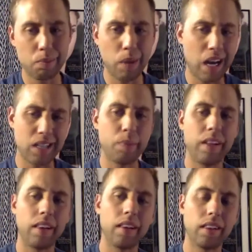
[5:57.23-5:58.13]
has
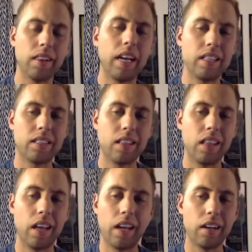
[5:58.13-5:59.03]
been less
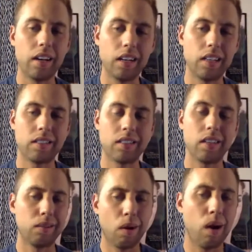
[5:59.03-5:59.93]

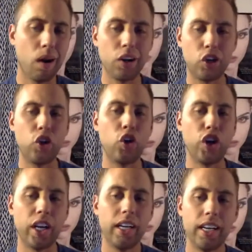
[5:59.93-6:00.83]
than
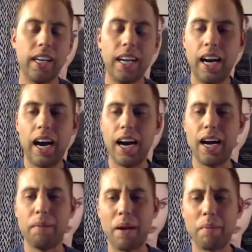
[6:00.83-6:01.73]
good.
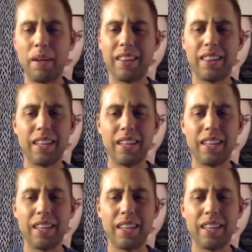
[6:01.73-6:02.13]
I mean, the